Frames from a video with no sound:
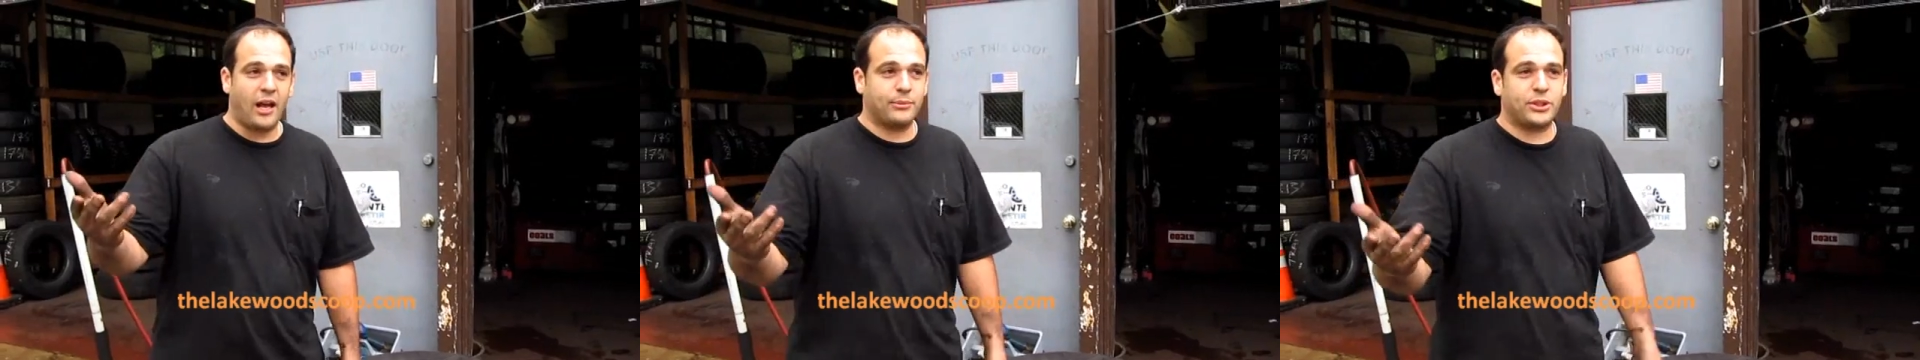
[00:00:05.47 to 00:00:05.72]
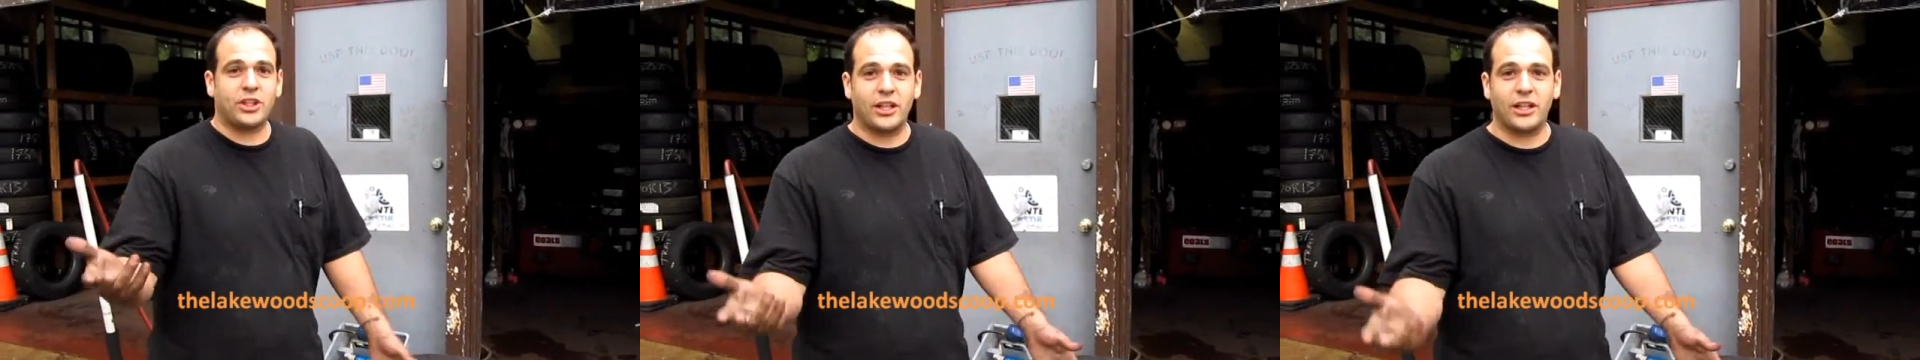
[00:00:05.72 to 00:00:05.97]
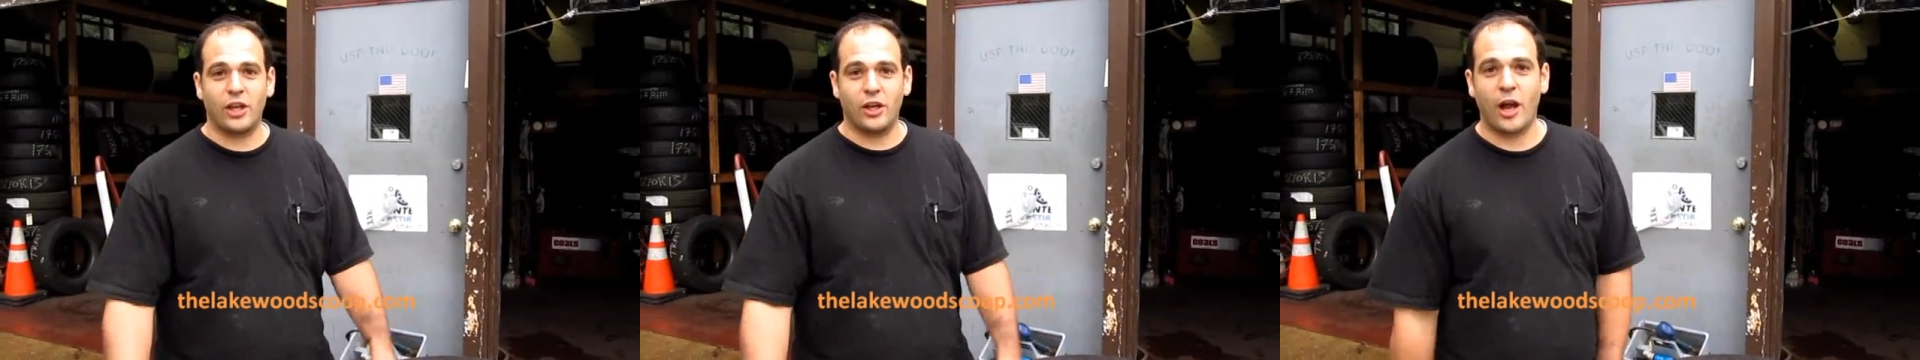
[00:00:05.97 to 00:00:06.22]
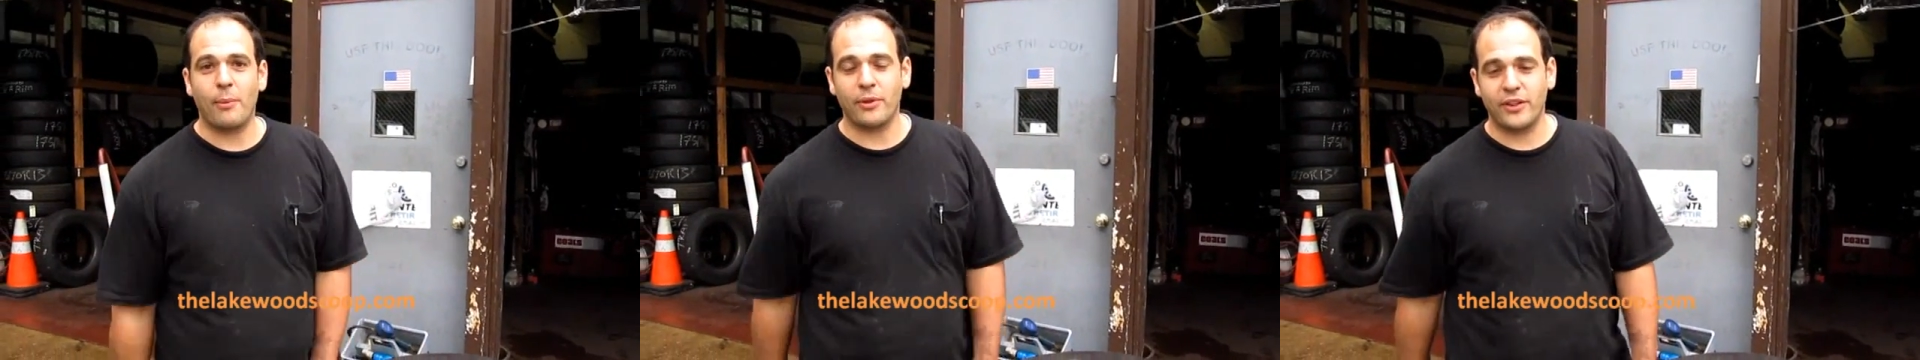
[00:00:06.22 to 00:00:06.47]
I'm just going to tell you
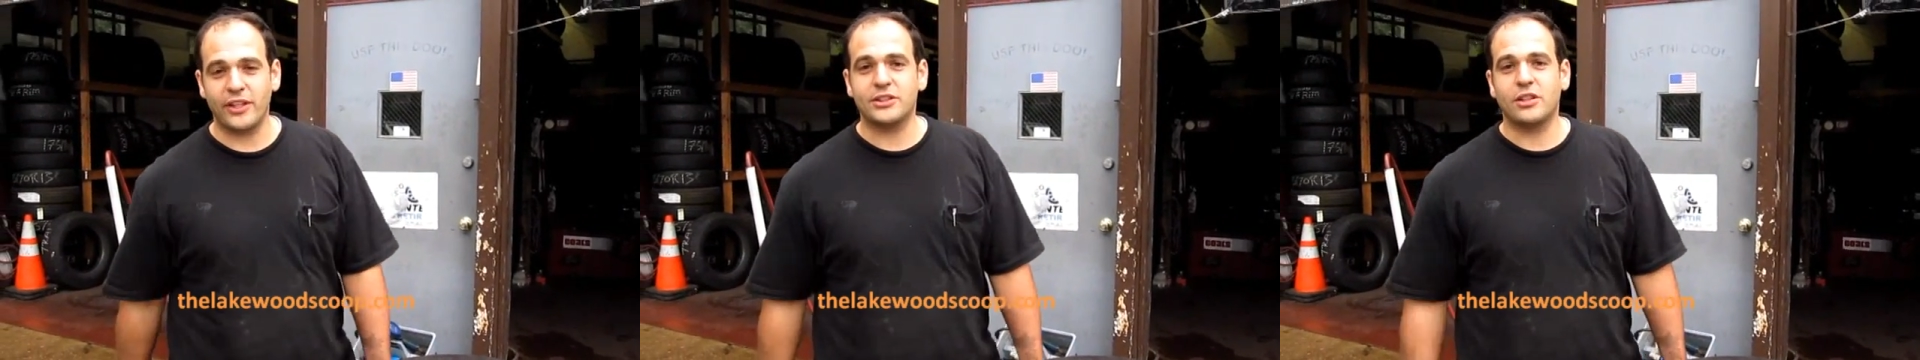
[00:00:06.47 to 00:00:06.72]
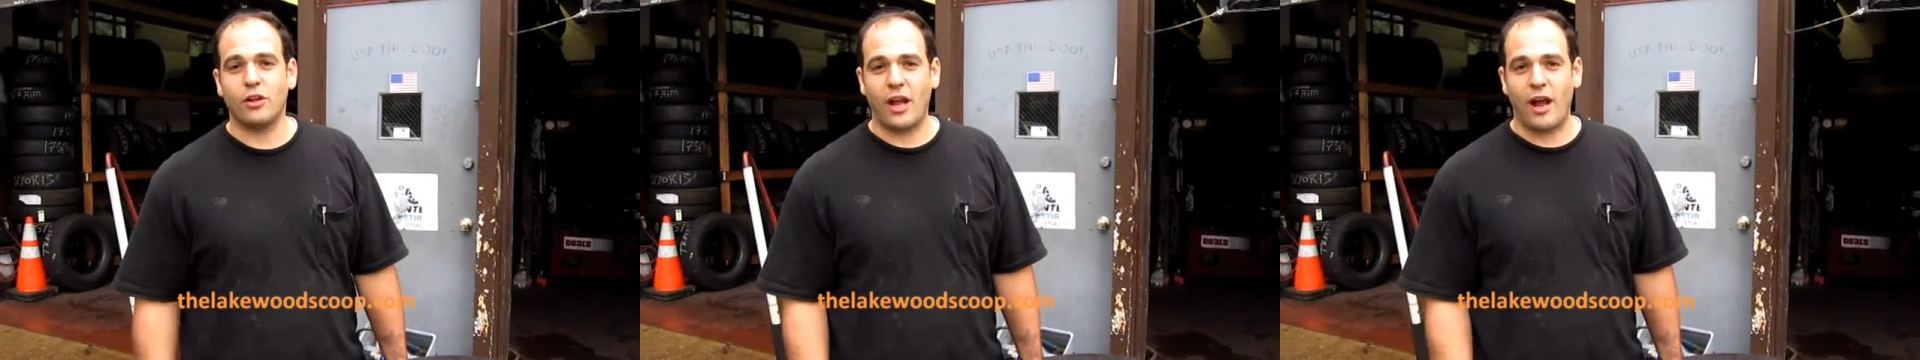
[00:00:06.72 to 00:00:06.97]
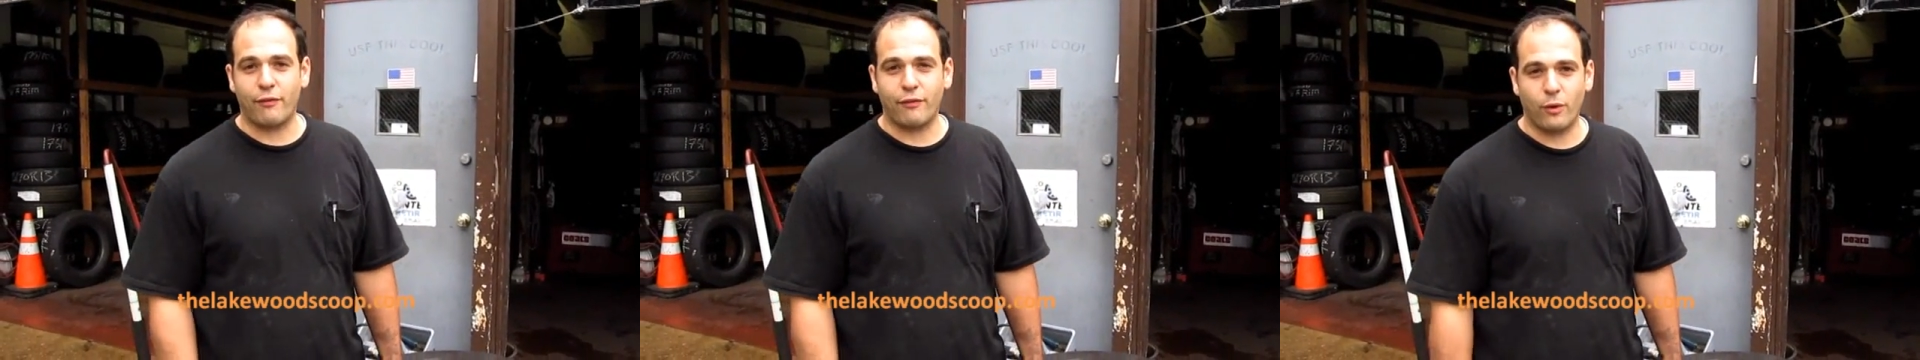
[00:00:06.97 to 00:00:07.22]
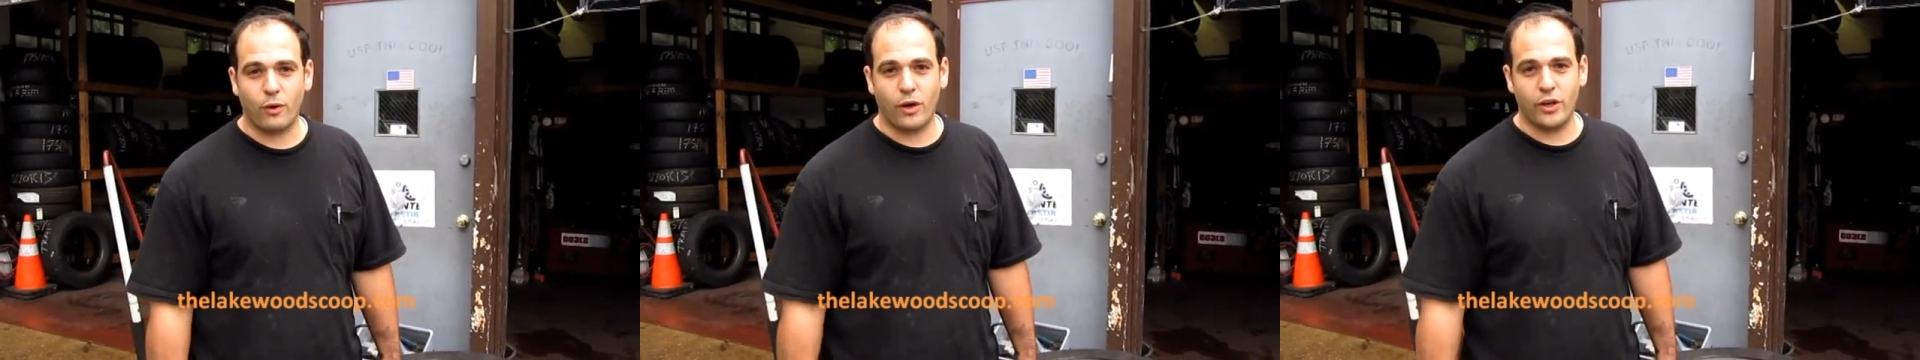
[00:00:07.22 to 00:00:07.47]
a couple of things to look out for